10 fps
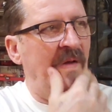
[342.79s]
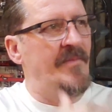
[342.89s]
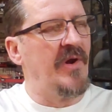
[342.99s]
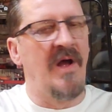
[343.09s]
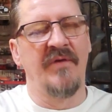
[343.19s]

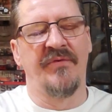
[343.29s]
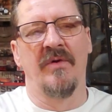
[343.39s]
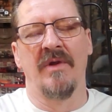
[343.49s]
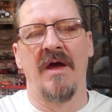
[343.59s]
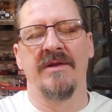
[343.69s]
But
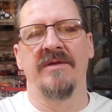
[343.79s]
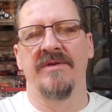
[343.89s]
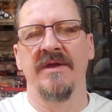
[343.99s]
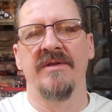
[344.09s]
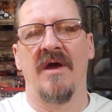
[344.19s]
also, a lot of you
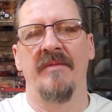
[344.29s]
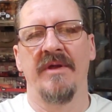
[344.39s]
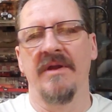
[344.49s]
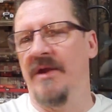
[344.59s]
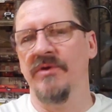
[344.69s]
did
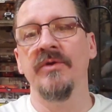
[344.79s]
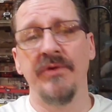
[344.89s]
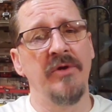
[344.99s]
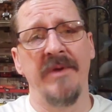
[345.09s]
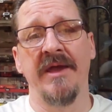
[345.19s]
comment and
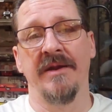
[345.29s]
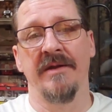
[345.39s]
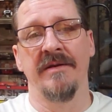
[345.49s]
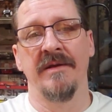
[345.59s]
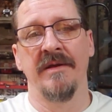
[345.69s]
YouTube hit
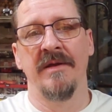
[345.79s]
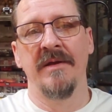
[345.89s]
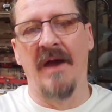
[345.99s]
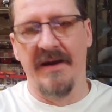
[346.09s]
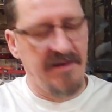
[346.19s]
it.
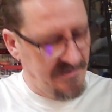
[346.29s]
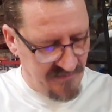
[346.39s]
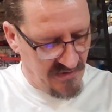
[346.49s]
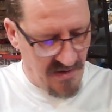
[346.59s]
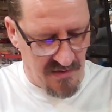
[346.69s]
I didn't
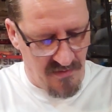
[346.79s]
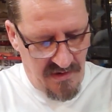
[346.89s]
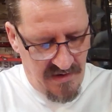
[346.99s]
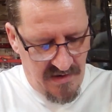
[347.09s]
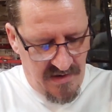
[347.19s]
even know.
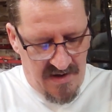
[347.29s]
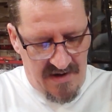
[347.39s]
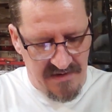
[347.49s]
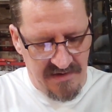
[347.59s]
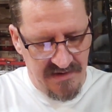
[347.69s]

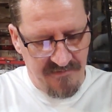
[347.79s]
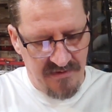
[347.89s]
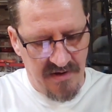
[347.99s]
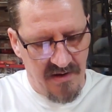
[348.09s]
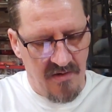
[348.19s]
I didn't
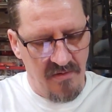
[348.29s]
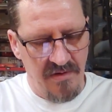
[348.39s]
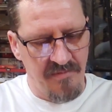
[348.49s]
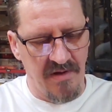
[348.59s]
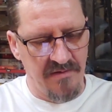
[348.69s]
even know,
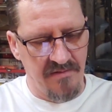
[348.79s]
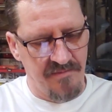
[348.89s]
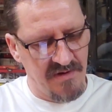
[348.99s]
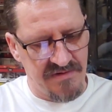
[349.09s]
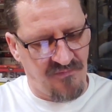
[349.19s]
but
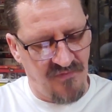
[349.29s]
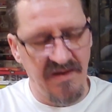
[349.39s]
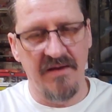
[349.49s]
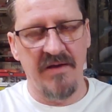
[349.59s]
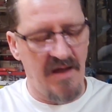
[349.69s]
but to
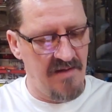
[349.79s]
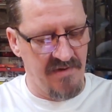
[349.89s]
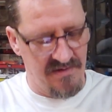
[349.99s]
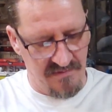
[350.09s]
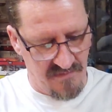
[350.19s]
see a
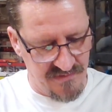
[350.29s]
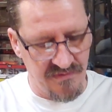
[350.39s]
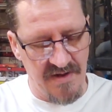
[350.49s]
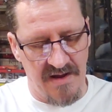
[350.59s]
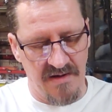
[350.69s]
comment, what
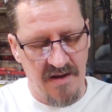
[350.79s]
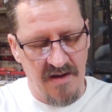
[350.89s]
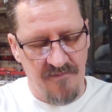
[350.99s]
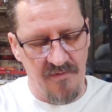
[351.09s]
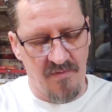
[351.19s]
you got, If
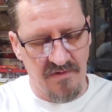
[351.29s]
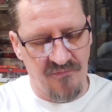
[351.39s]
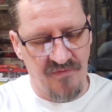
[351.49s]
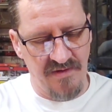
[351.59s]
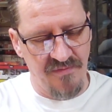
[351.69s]
you want
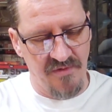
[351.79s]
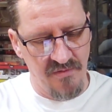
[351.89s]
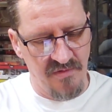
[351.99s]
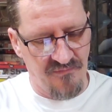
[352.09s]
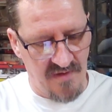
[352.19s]
to see the
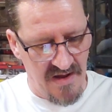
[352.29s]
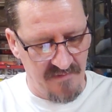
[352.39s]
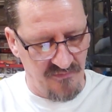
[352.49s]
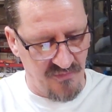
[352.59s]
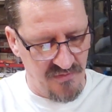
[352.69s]
newest
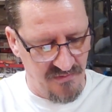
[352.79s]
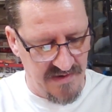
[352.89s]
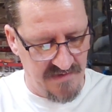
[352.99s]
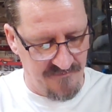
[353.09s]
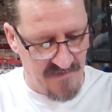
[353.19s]
comments, or you
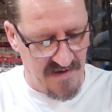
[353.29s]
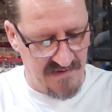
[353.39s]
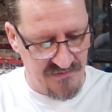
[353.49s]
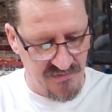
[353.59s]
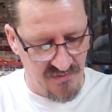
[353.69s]
can't
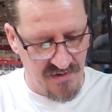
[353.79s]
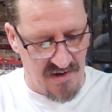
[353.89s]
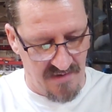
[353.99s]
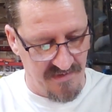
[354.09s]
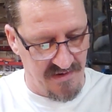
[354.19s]
find your
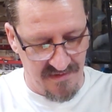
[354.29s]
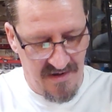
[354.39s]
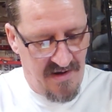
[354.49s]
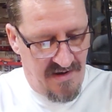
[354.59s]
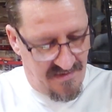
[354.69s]
comment,
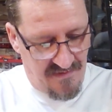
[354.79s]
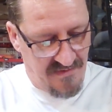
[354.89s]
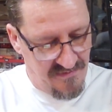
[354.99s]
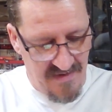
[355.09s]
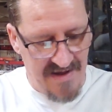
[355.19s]
uh,
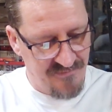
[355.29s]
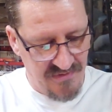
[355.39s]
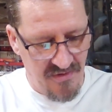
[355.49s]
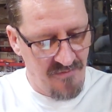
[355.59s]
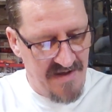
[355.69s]
you have
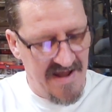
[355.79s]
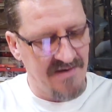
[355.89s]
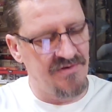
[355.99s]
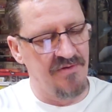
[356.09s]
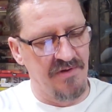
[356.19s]
to go
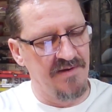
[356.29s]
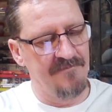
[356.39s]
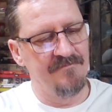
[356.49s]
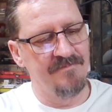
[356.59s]
back to it,